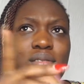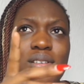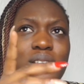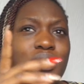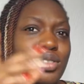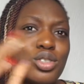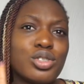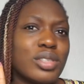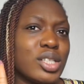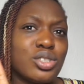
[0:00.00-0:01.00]

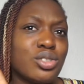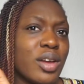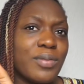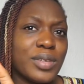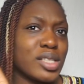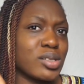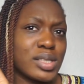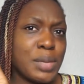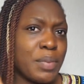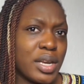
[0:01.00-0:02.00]
you don't even need to
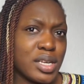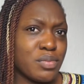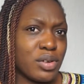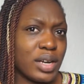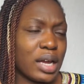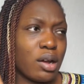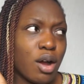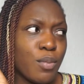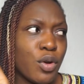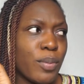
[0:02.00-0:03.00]
sleep anymore. Like,
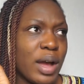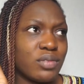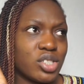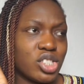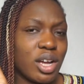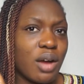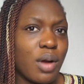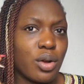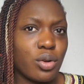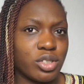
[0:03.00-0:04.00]
come home, have a shower
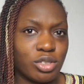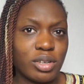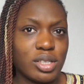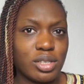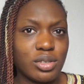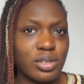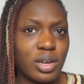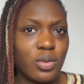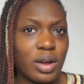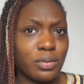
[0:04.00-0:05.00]
and go straight to uni
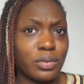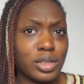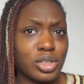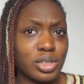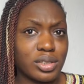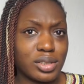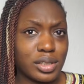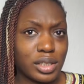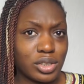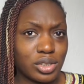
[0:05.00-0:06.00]
and go and finish your
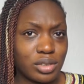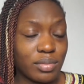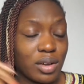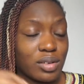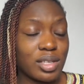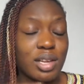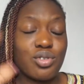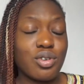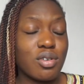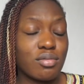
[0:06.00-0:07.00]
dissertation. But I was like,
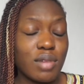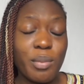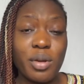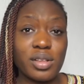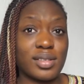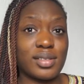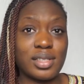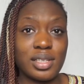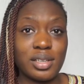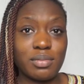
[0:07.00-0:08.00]
no, I'm going to
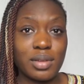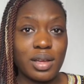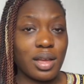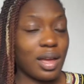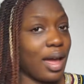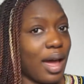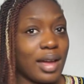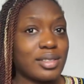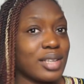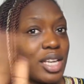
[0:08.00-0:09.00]
sleep.
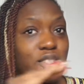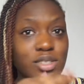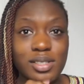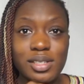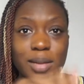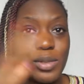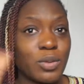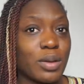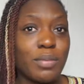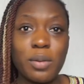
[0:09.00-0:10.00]
And I just slept
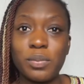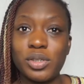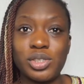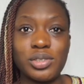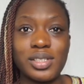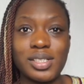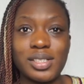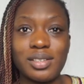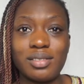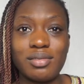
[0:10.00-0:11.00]
away my
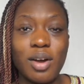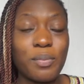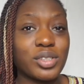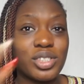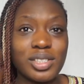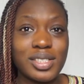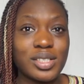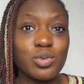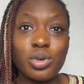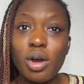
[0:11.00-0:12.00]
opportunity.
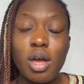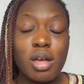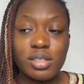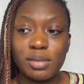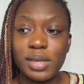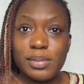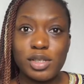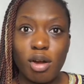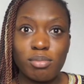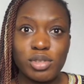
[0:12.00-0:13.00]
Opportunity will sometimes
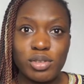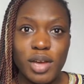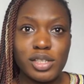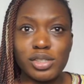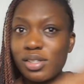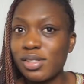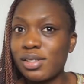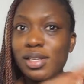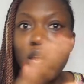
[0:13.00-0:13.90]
come to you and you just